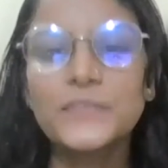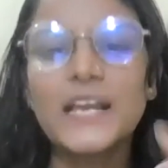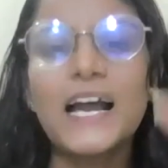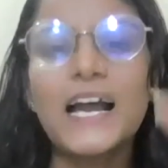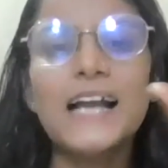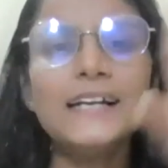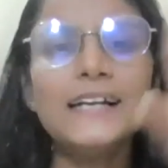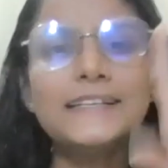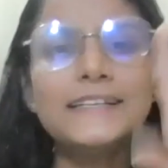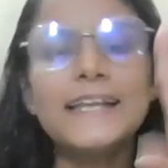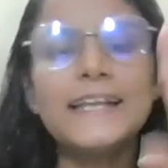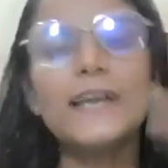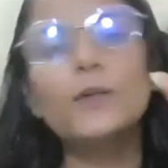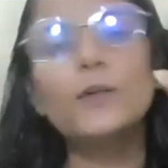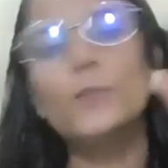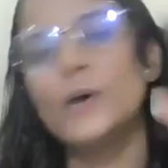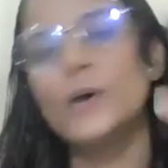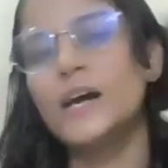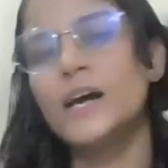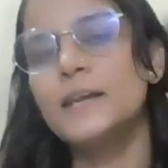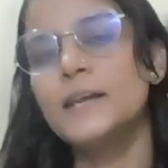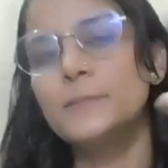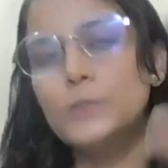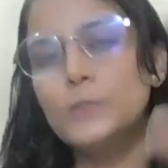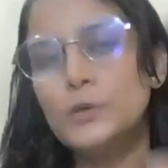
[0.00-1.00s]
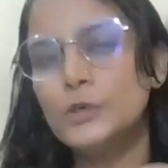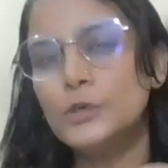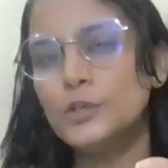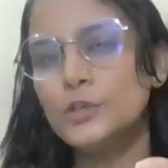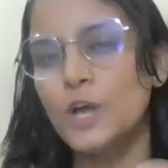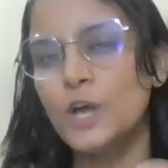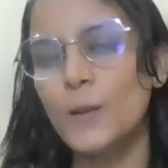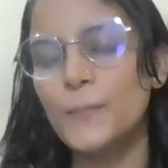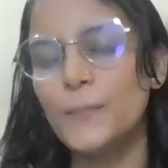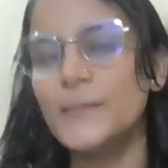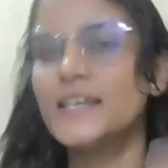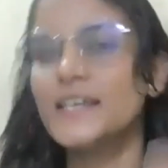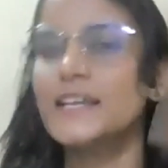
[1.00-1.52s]
I'll take one more
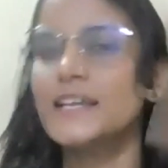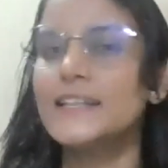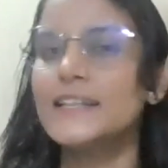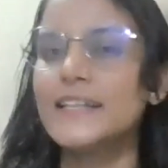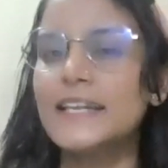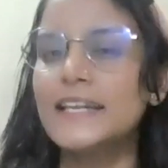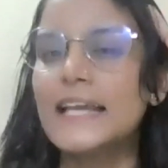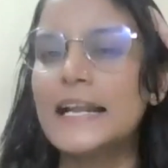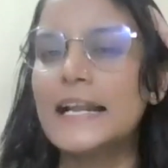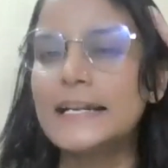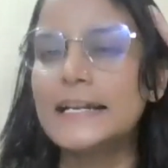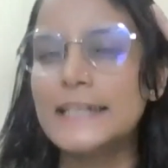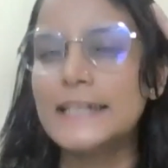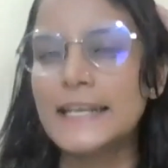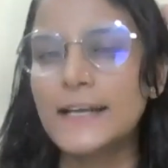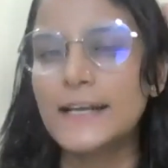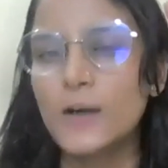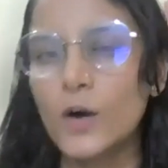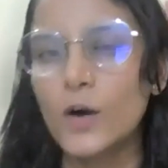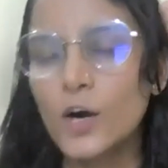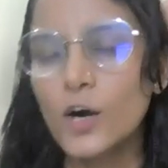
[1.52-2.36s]
topic and then I'll take